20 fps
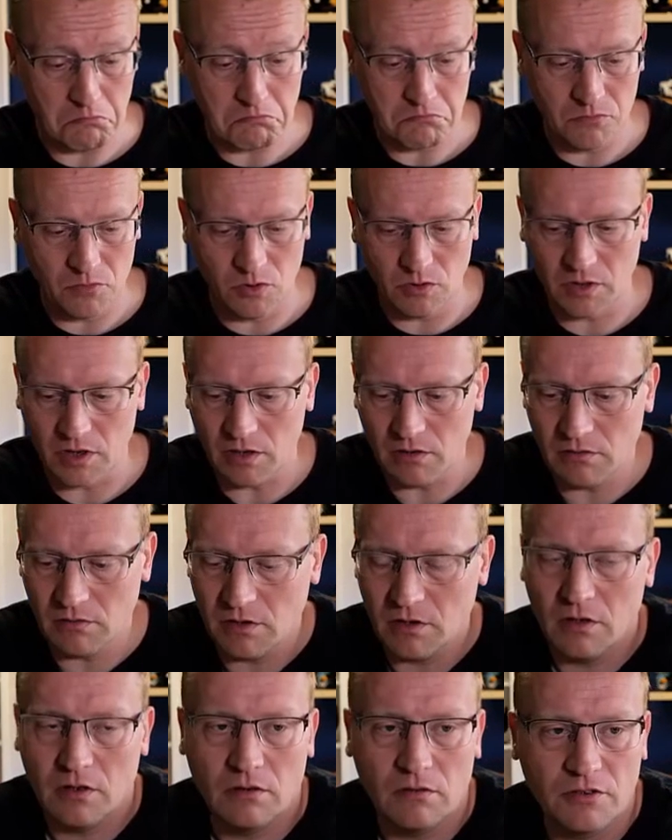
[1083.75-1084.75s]
Okay,
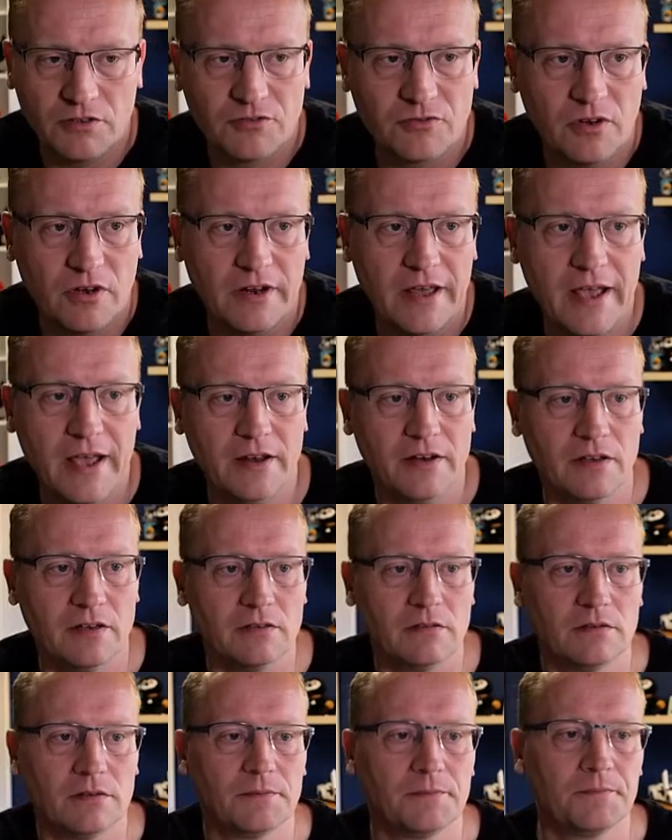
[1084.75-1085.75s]
let's try and add it.
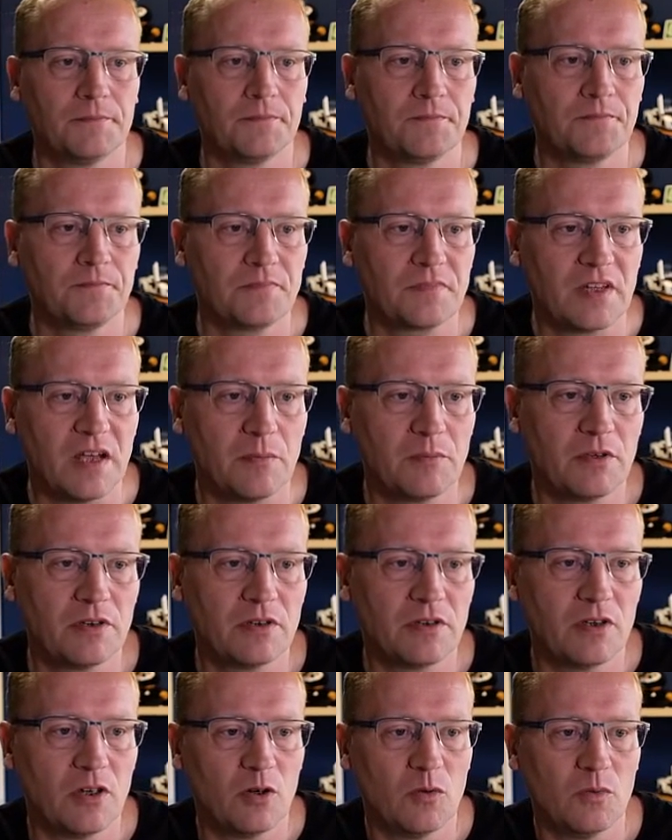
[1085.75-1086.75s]
I'm going to
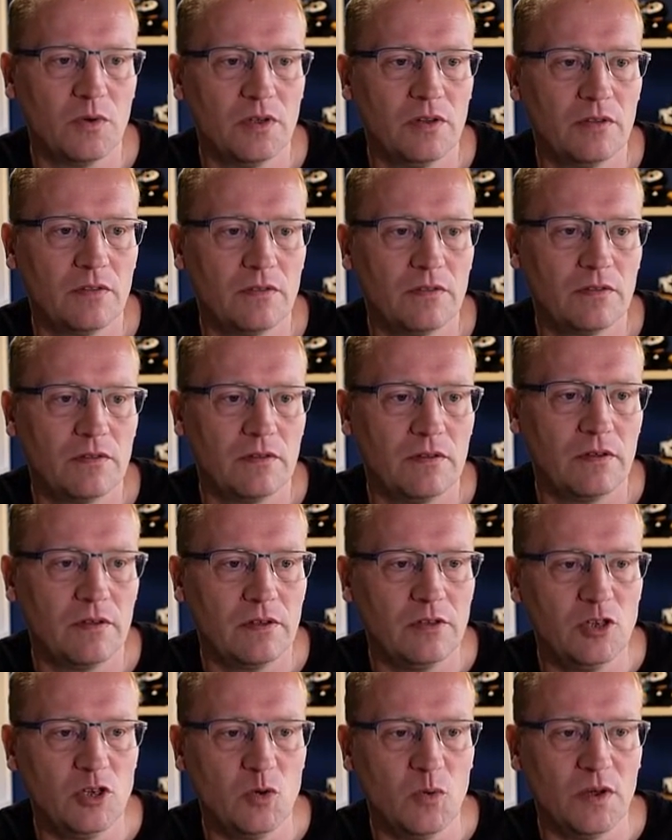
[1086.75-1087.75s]
go with
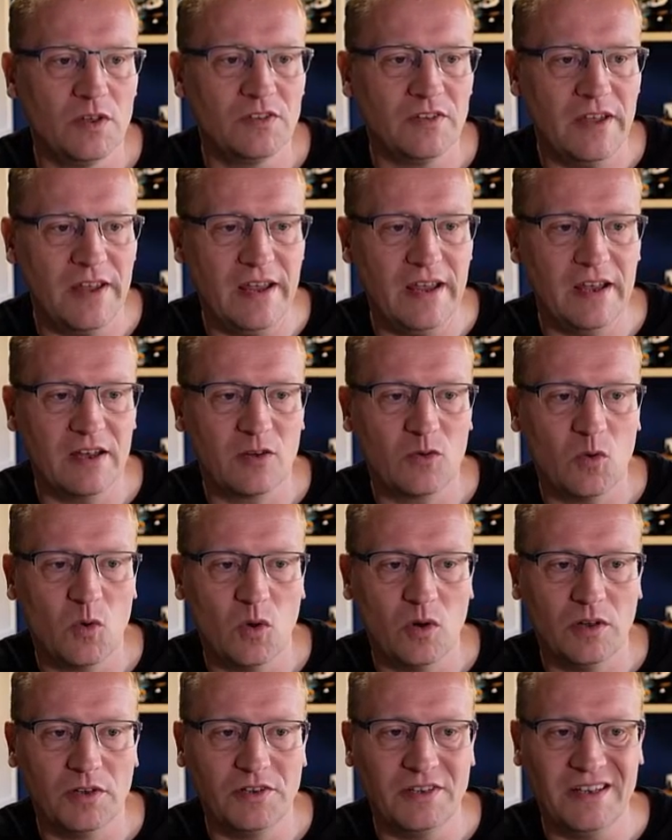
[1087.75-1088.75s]
US air
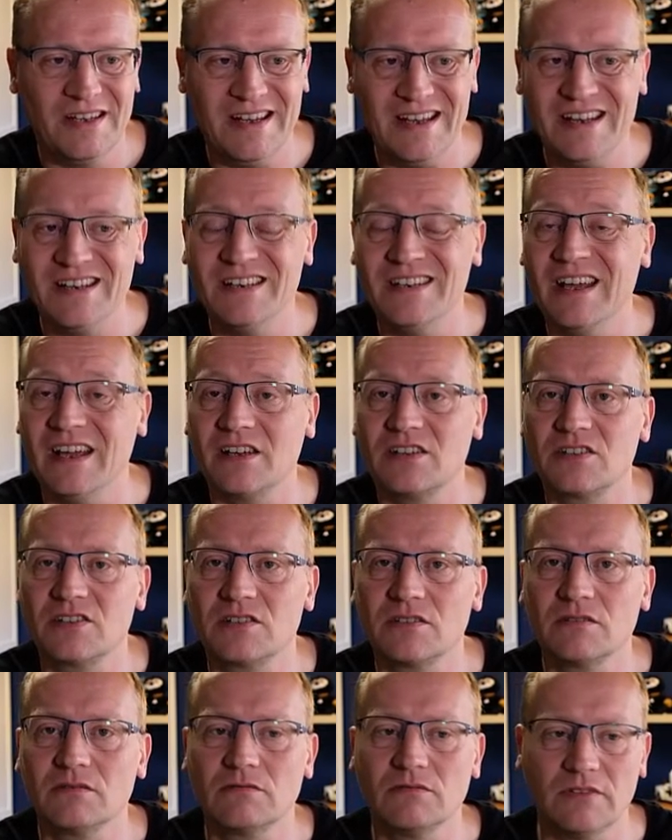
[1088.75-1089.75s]
quality index.
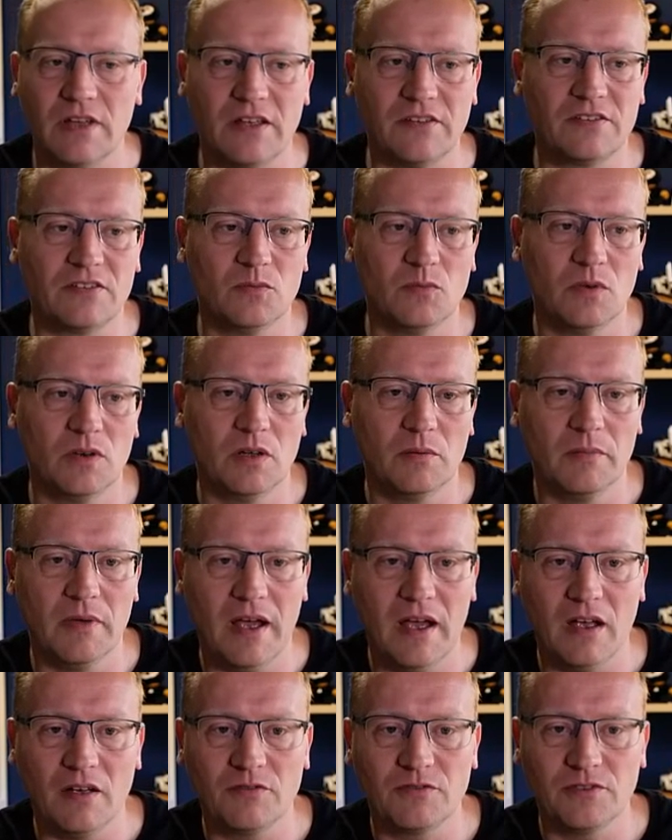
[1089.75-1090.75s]
That's the one I'm
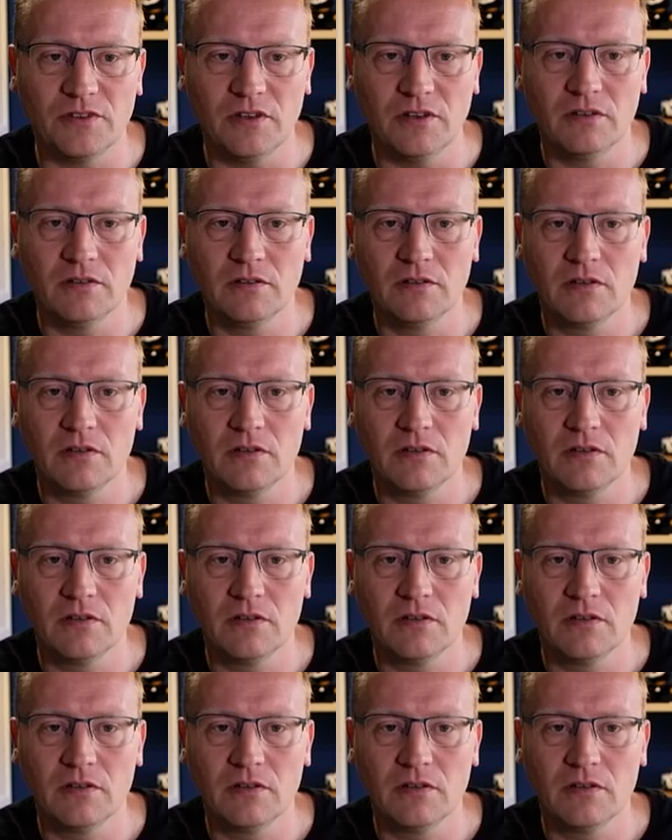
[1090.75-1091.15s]
after.